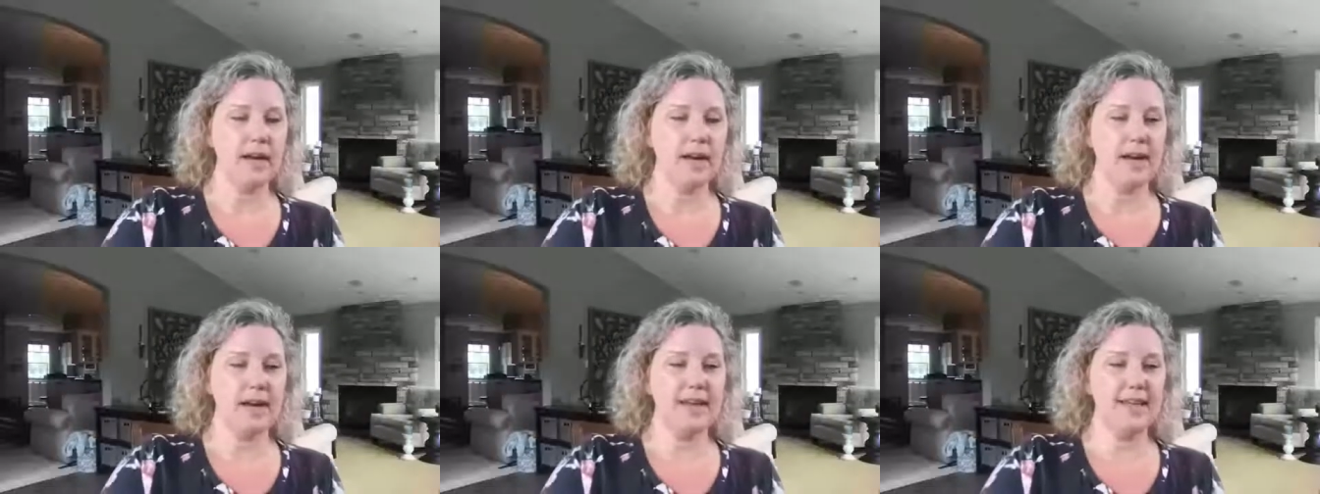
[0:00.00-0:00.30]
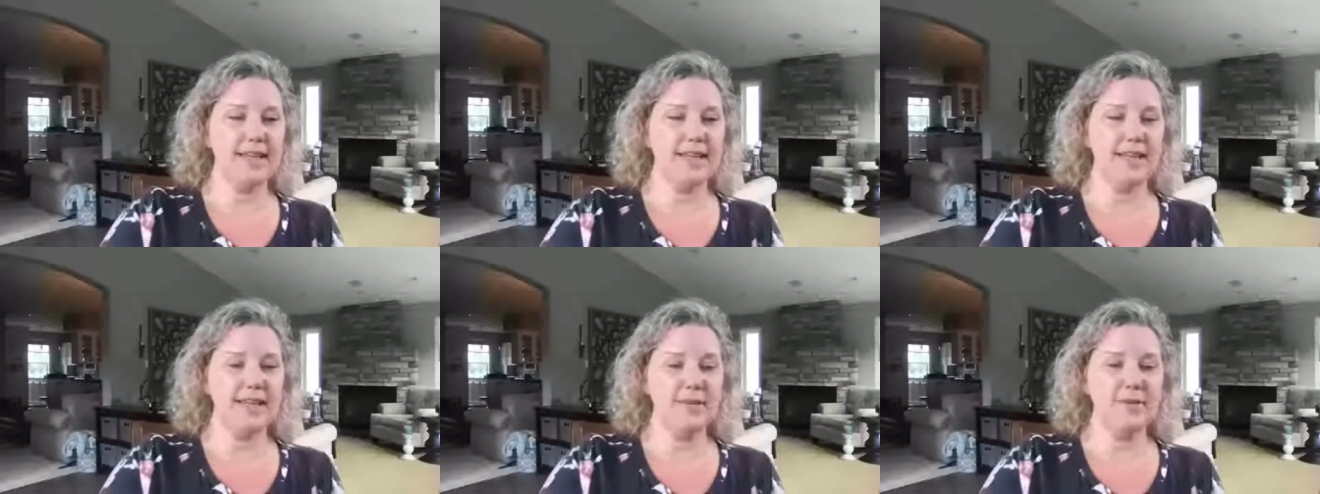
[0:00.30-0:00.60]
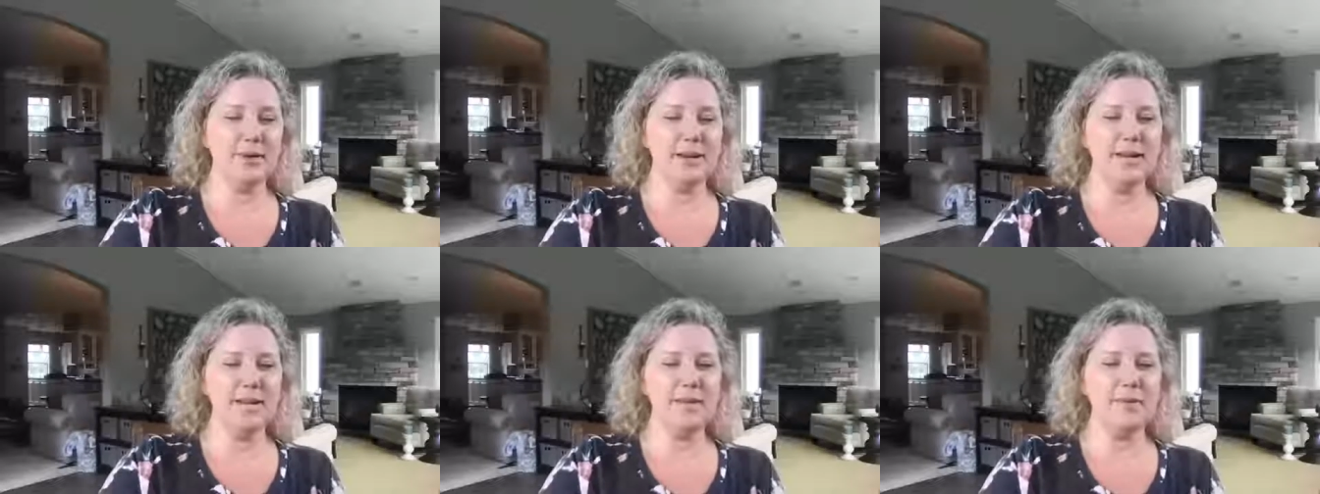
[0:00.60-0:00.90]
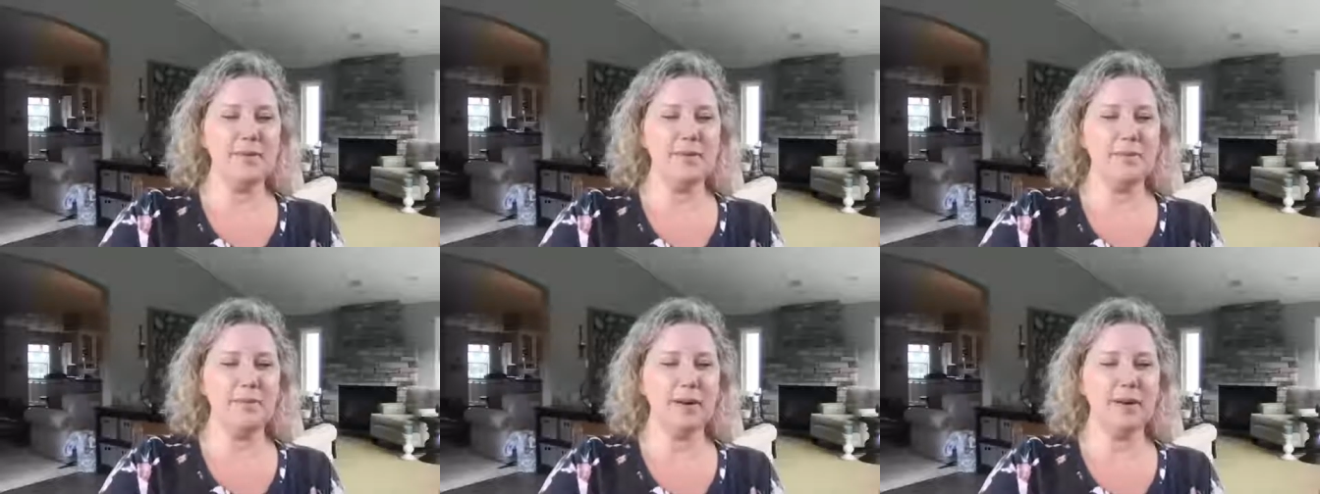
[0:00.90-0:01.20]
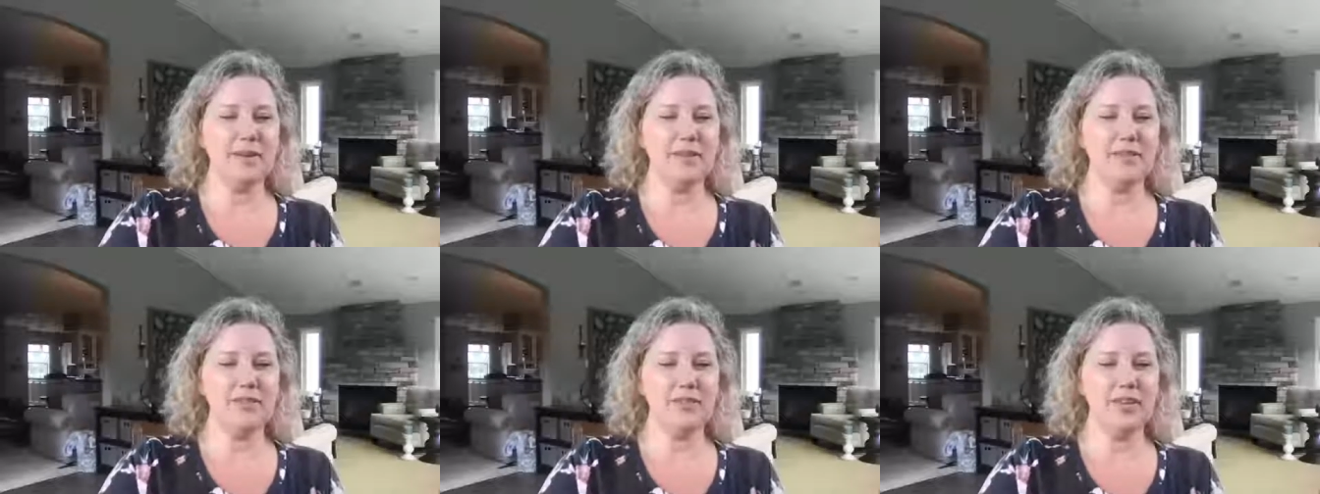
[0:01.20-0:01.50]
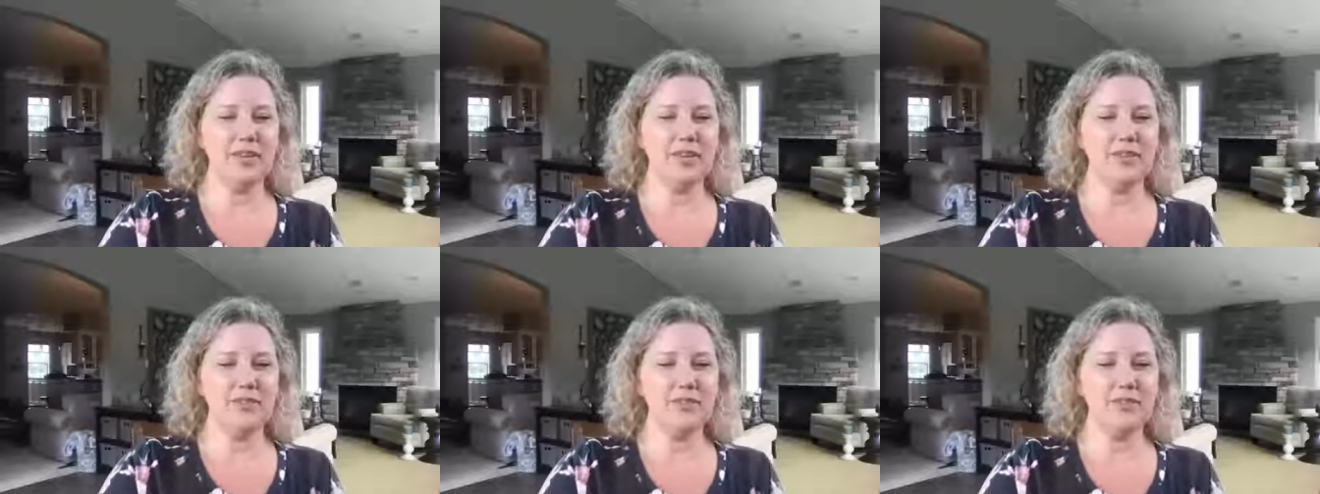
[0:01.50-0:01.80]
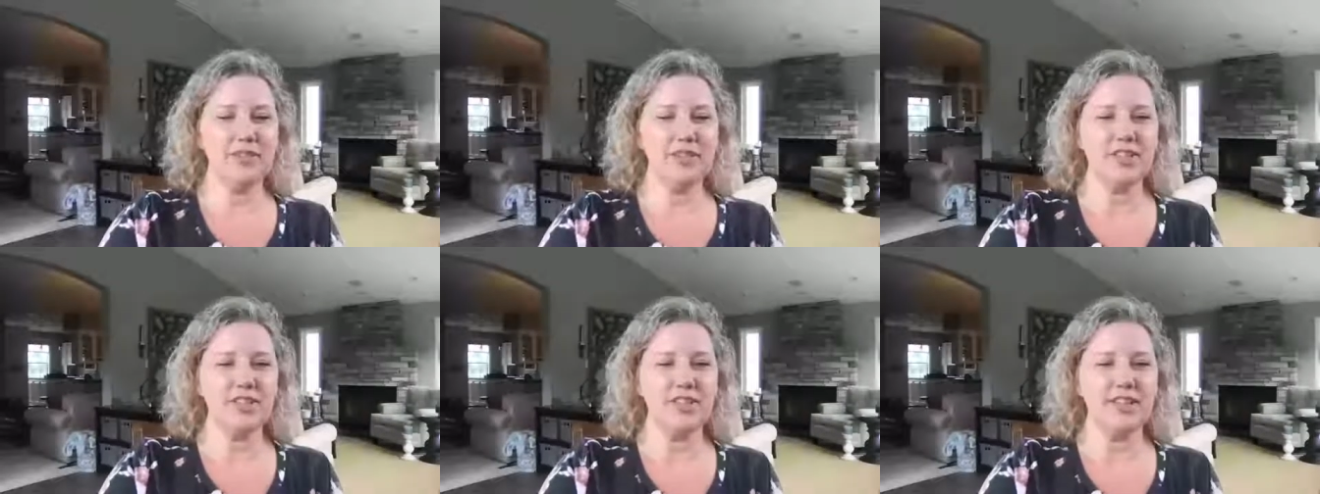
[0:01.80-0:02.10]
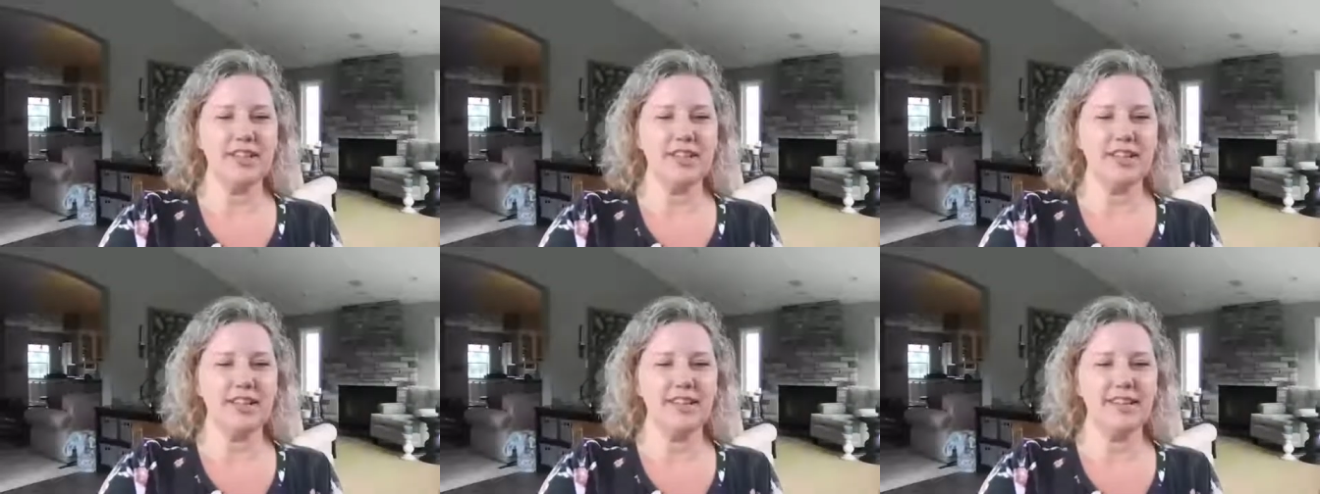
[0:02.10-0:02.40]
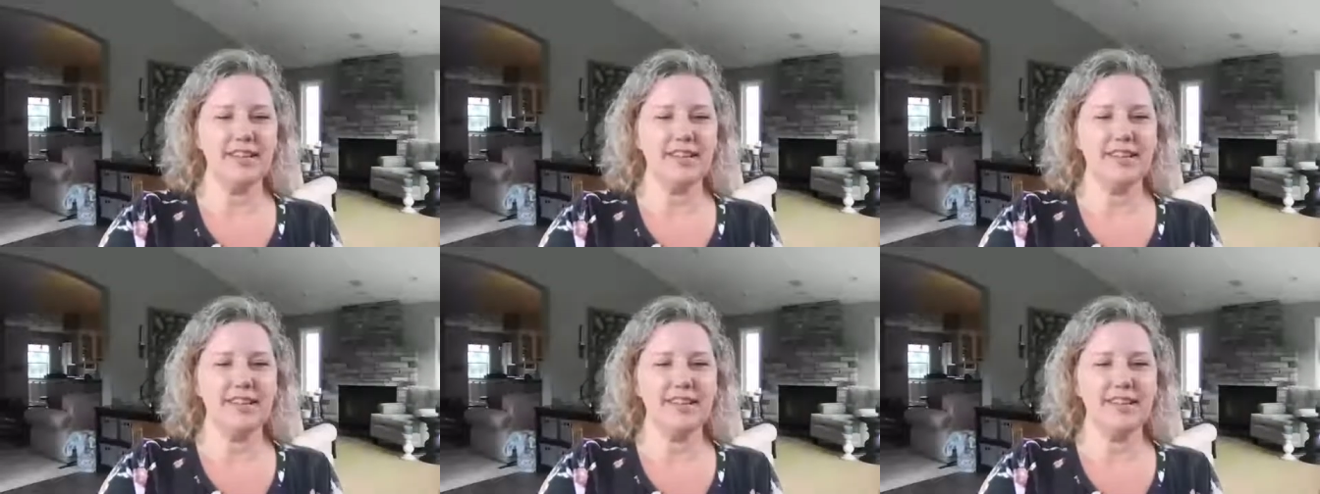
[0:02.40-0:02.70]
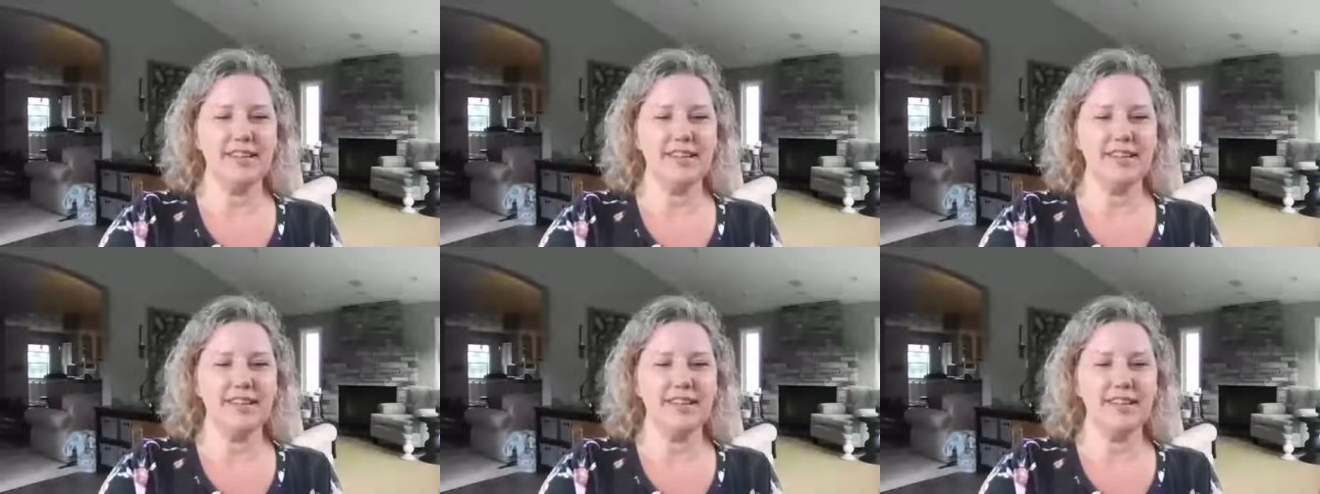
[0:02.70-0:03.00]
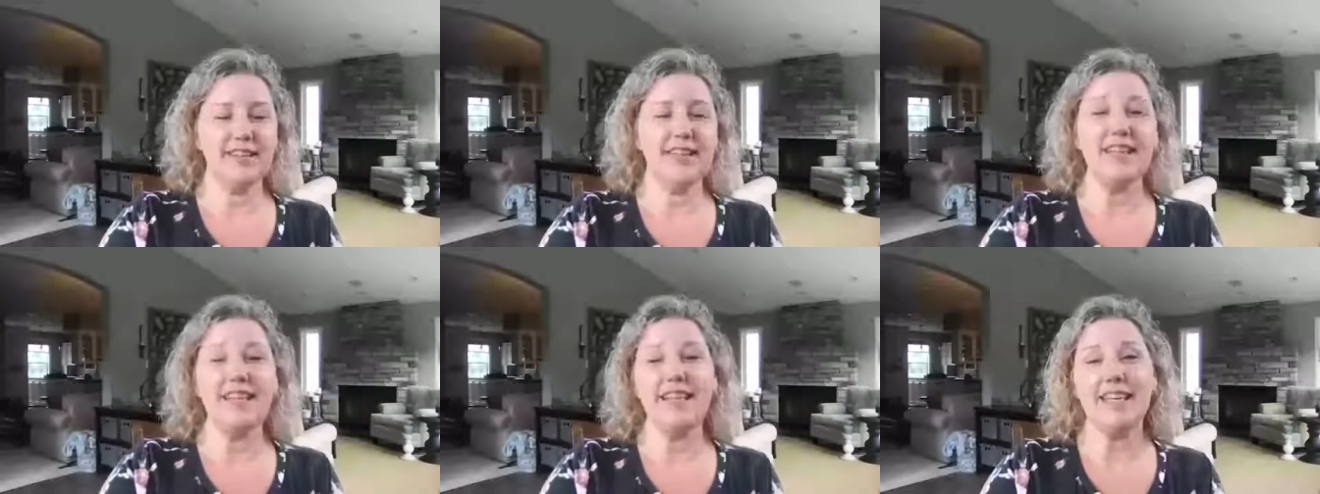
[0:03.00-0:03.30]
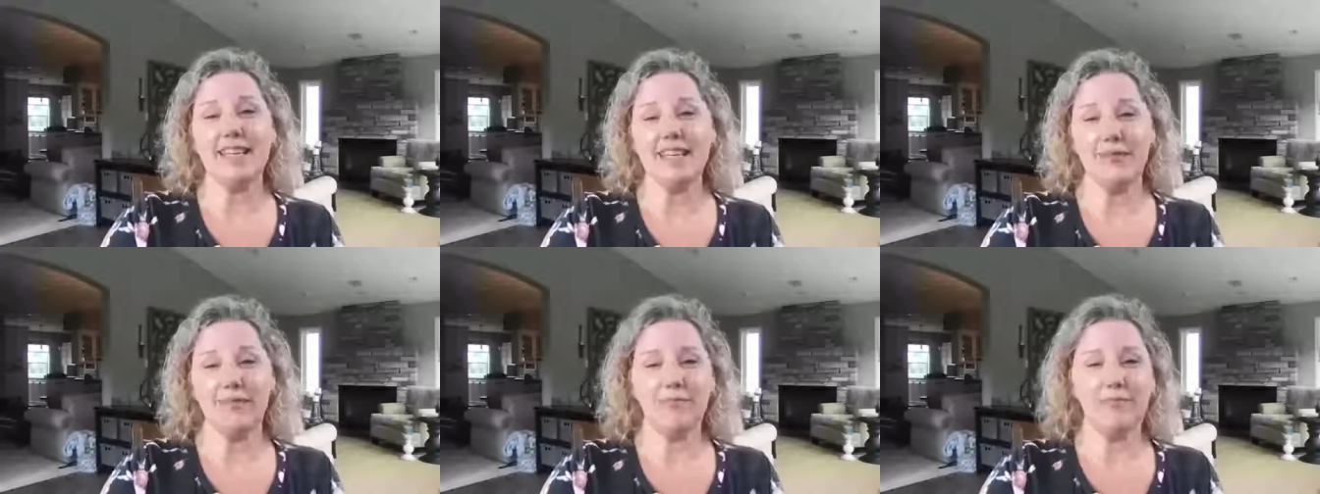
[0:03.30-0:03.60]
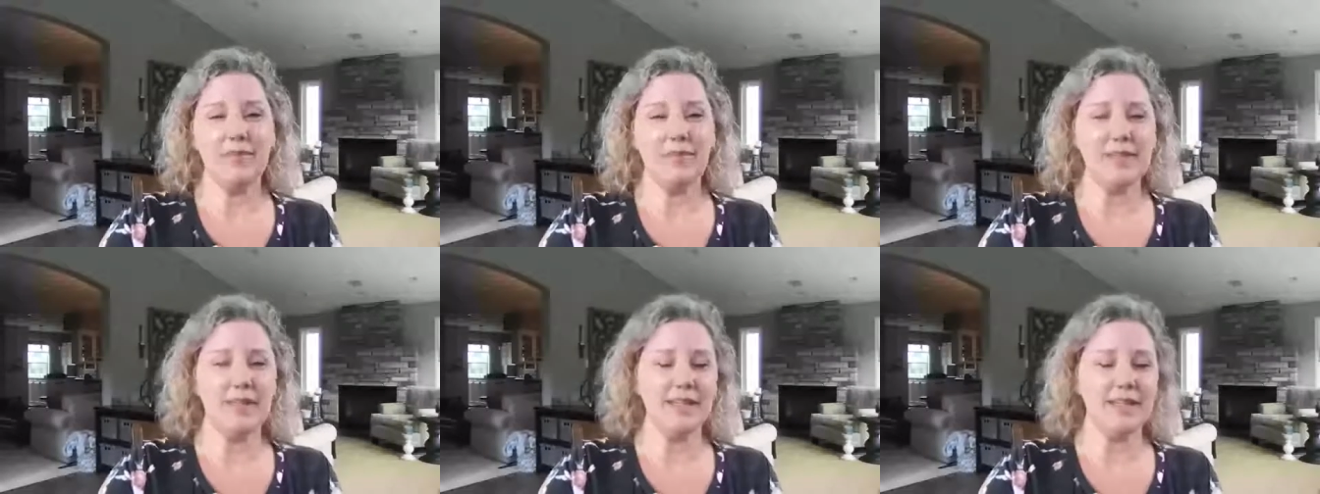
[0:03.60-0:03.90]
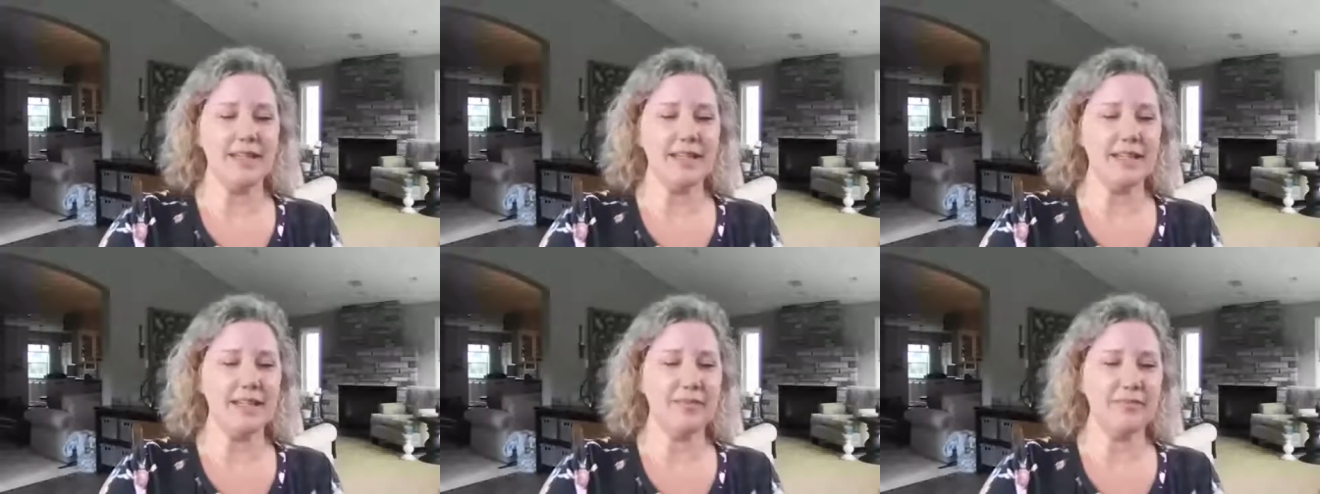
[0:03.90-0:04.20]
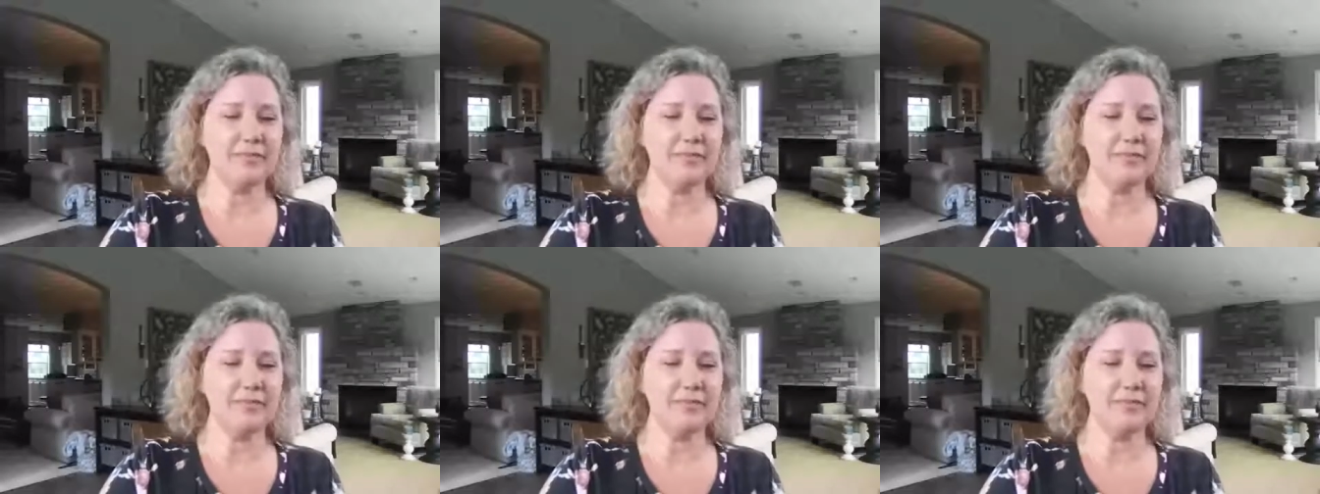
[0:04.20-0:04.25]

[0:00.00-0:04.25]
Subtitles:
Kitty wanted to be part of the video. Of course she did. He did.